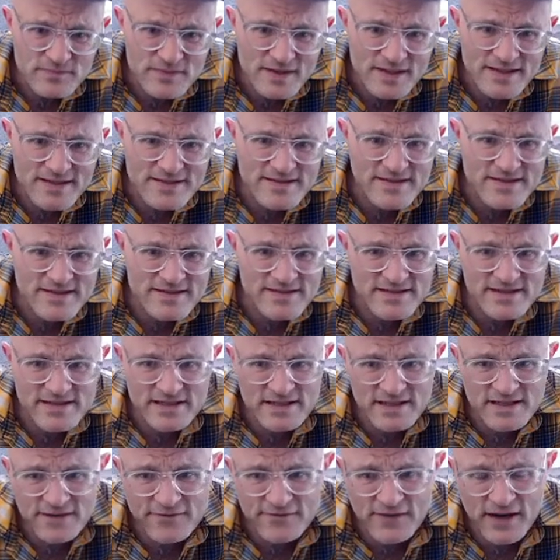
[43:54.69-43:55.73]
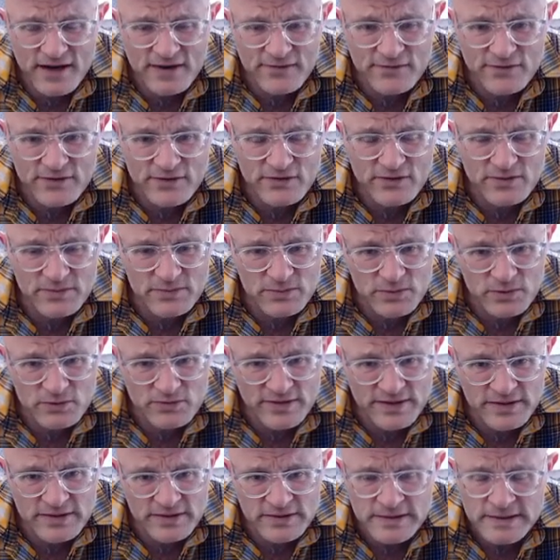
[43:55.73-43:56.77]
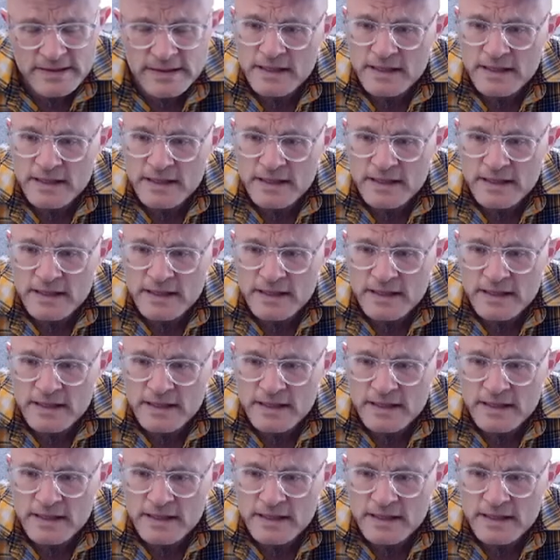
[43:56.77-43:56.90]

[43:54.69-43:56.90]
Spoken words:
is that cd5 is the move here.